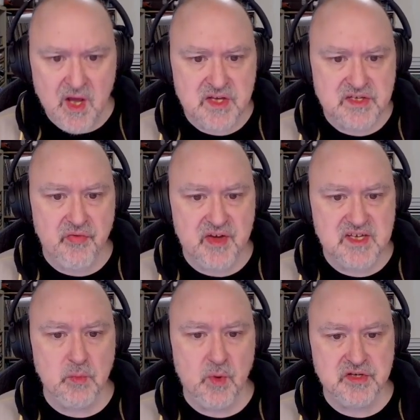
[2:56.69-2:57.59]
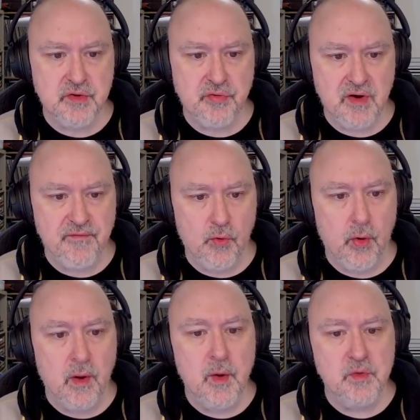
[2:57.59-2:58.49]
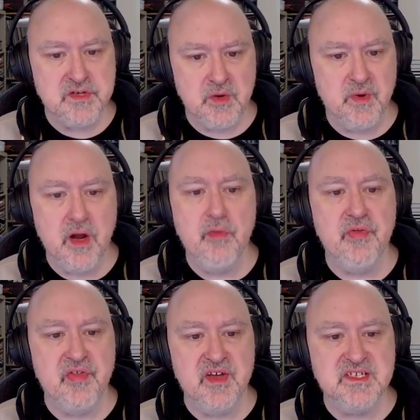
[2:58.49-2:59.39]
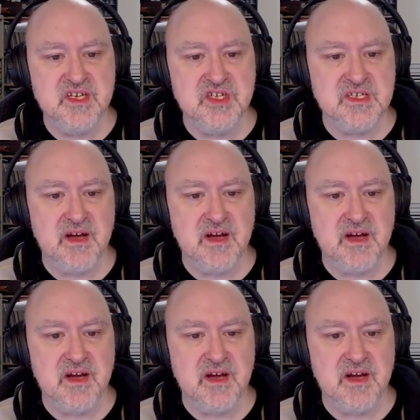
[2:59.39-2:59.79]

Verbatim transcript: So these are one, two, three, four. So we know that these digits are